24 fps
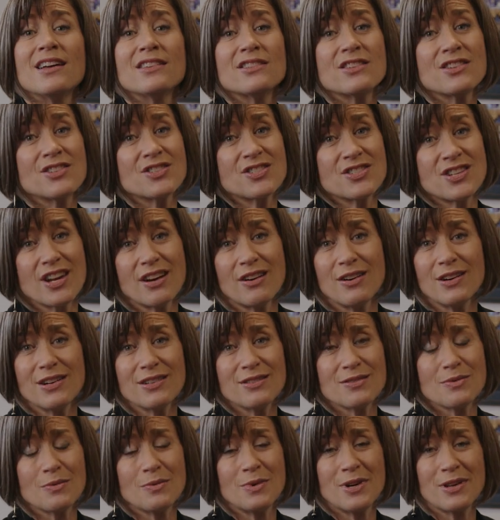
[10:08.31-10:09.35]
to share
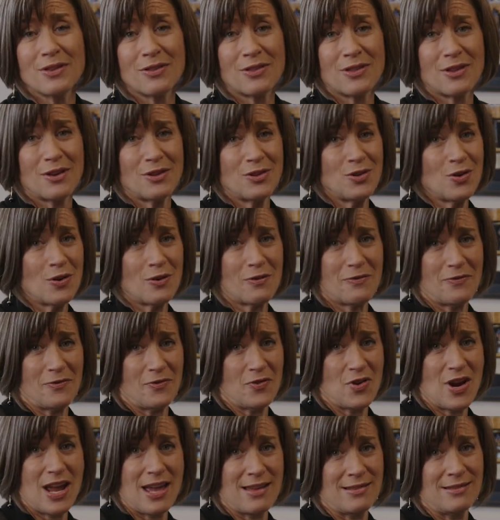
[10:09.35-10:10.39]
it with your
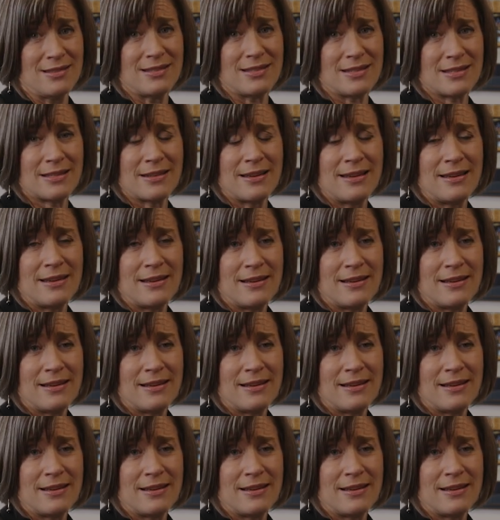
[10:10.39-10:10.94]
friends.